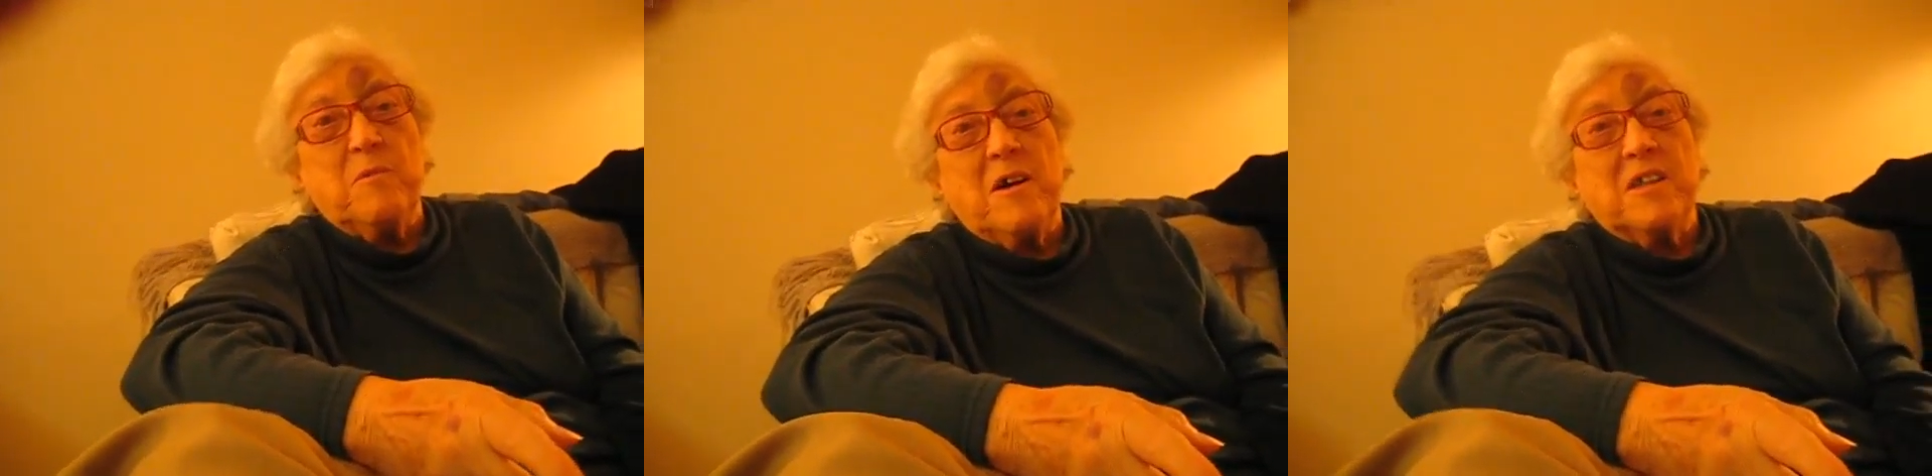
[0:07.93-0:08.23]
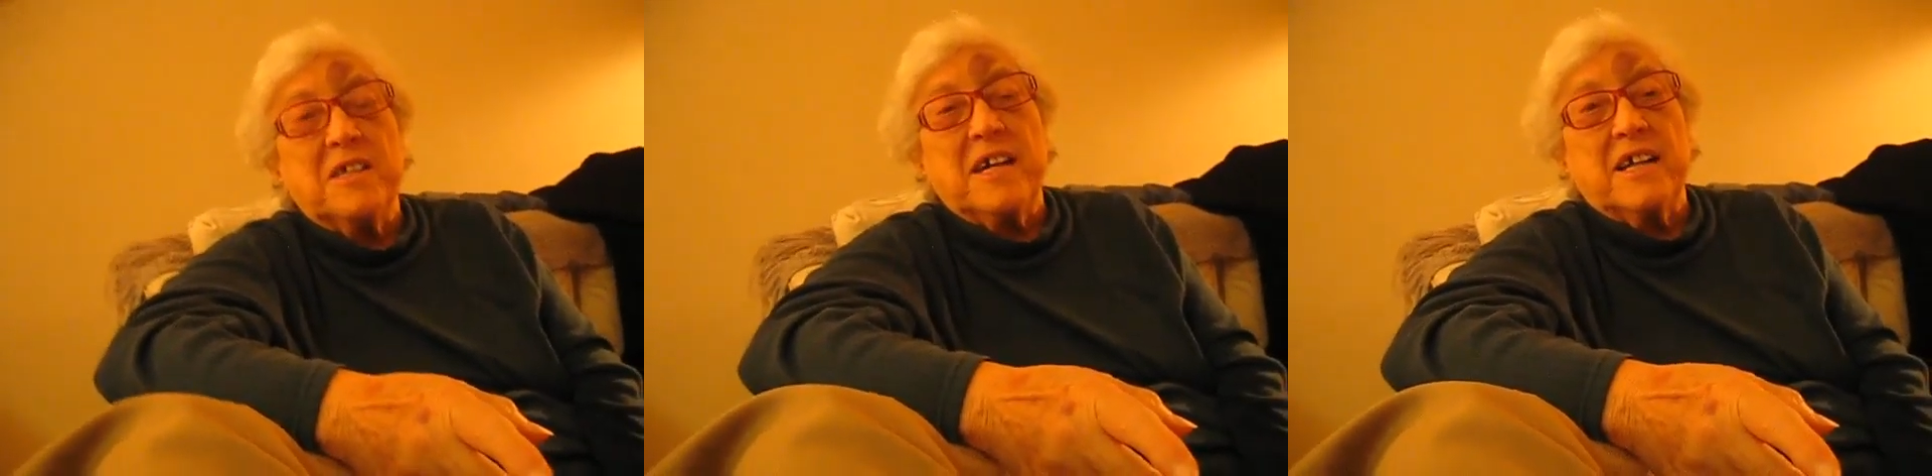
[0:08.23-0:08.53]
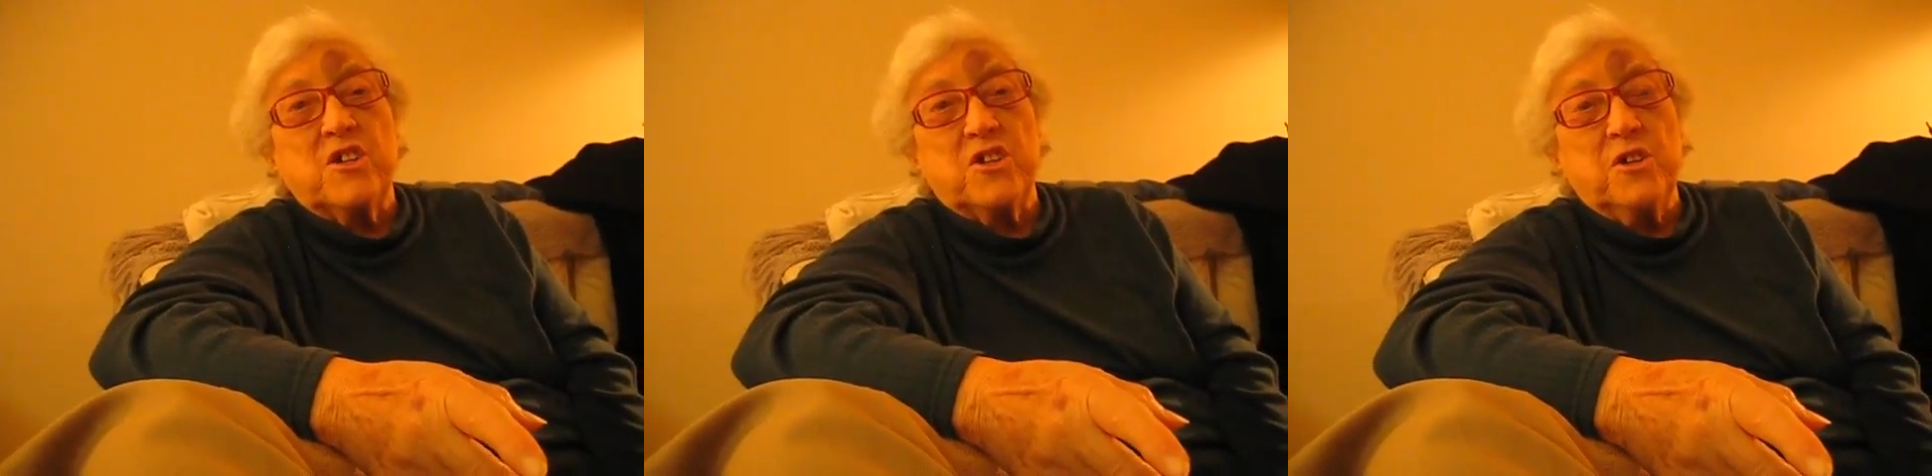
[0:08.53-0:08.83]

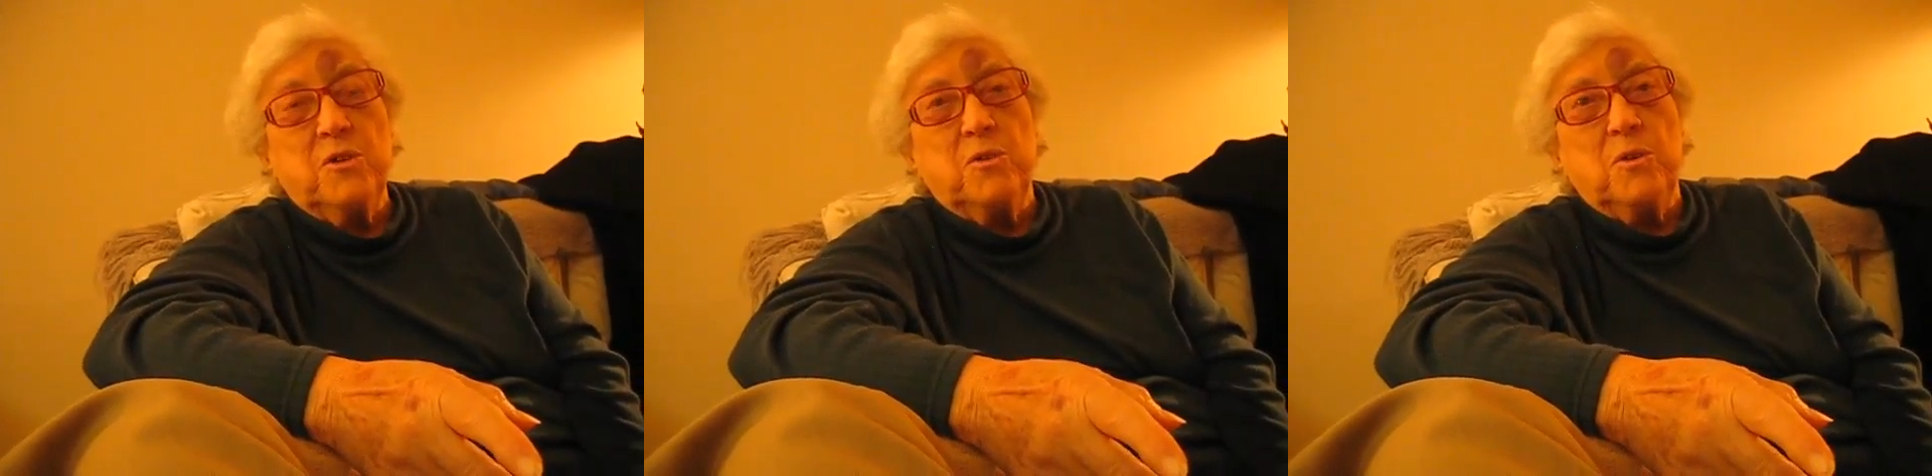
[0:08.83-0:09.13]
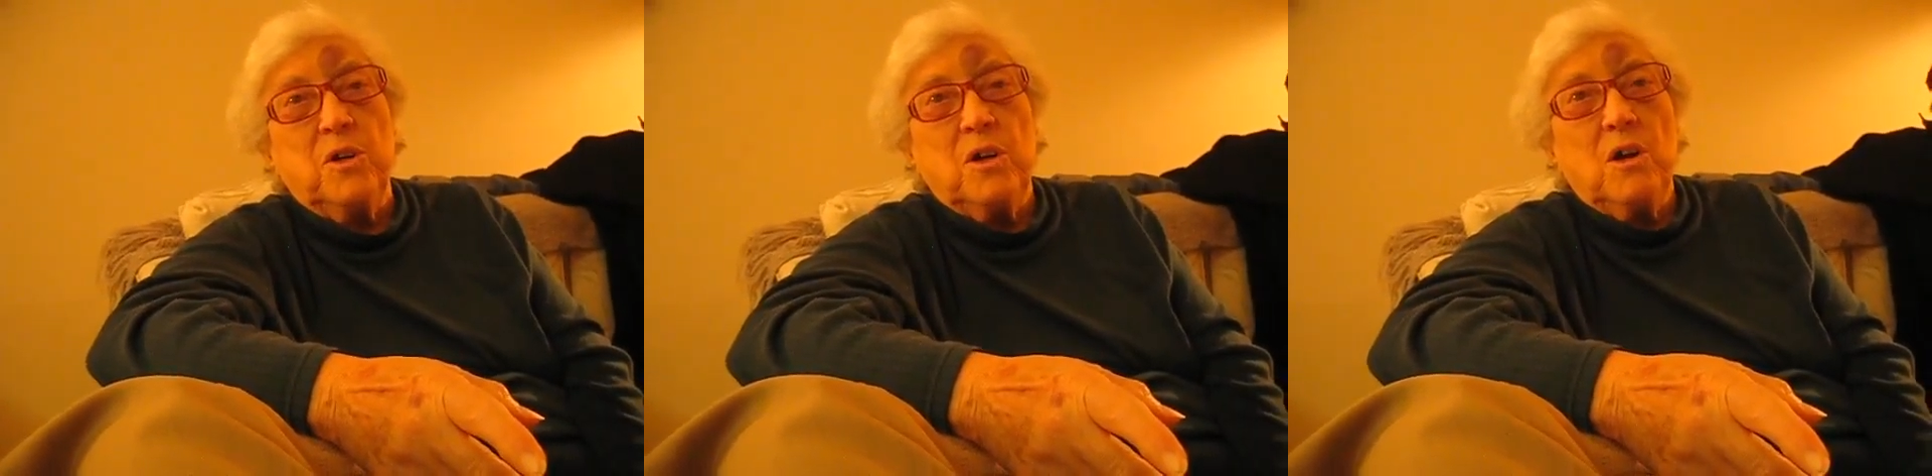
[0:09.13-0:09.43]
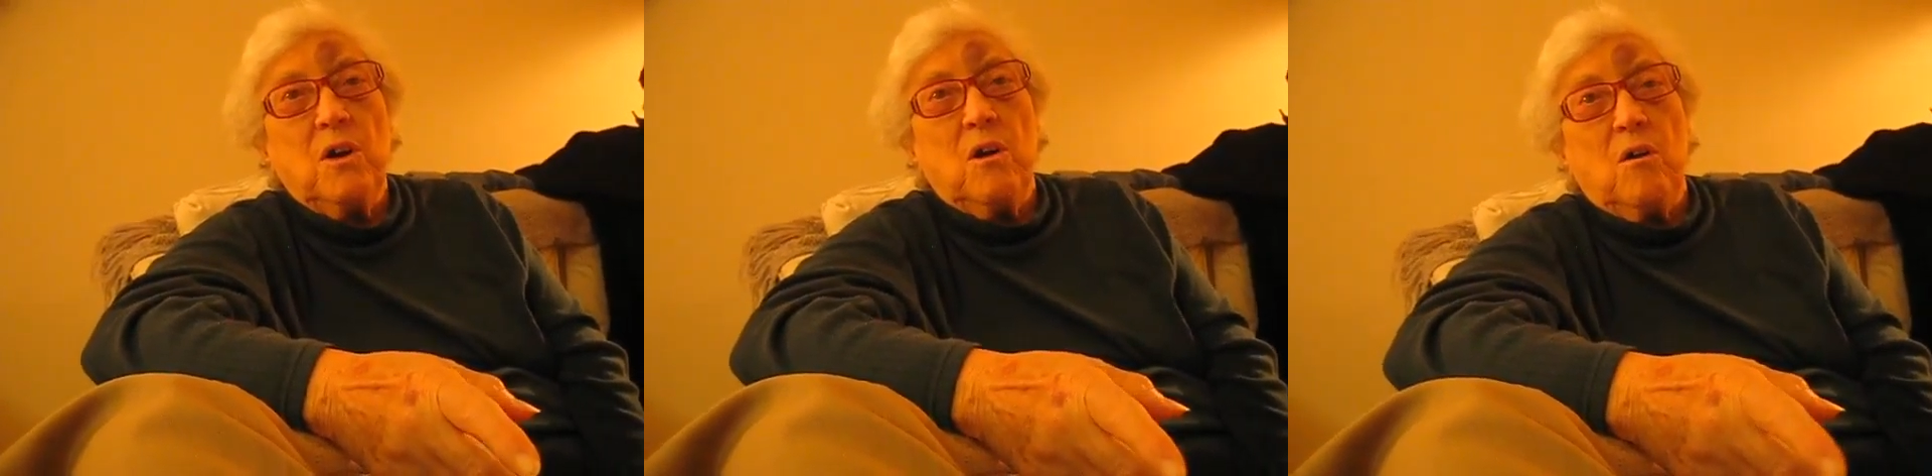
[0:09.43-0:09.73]
attacks you
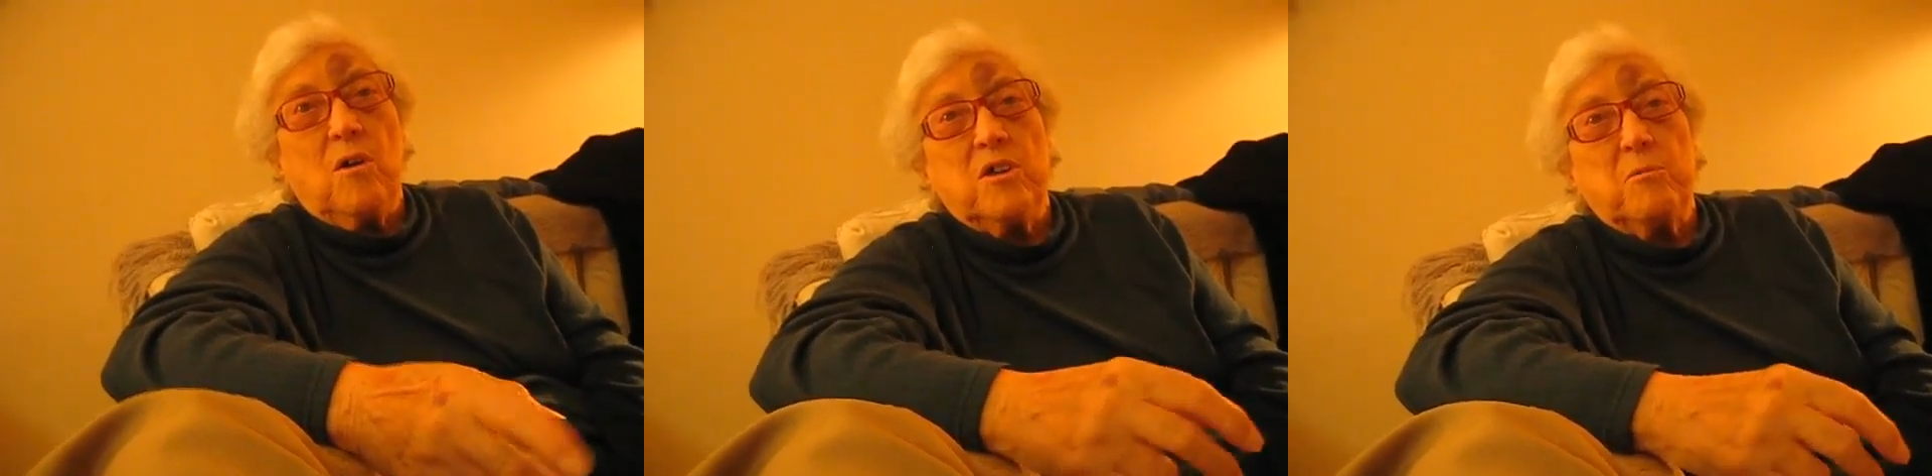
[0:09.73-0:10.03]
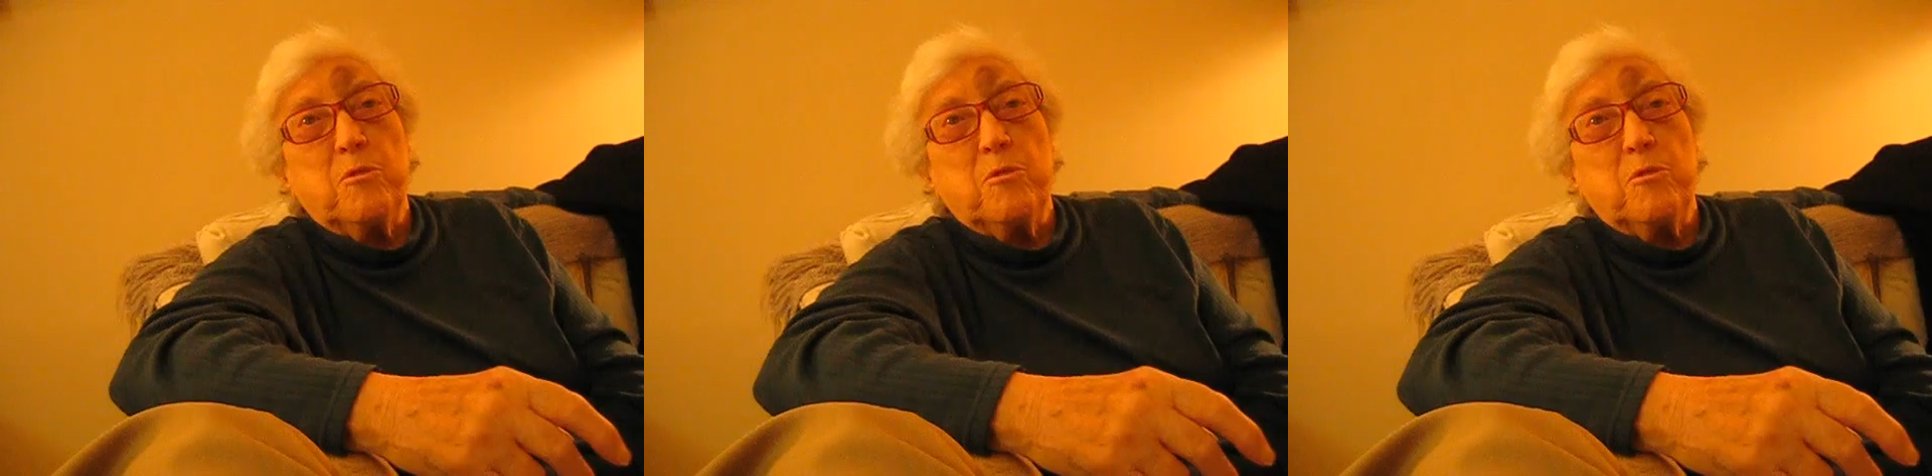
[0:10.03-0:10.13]
hmm. or the hmm.